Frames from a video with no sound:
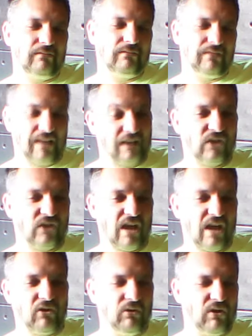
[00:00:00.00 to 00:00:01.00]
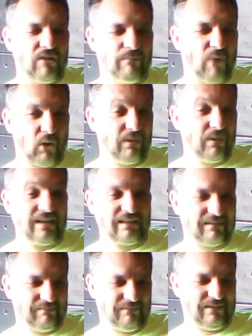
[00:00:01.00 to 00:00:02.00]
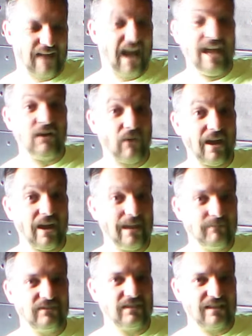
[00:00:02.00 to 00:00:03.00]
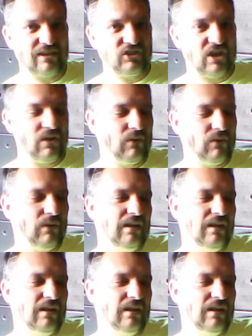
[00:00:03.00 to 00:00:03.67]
electronical component diagrams that they show,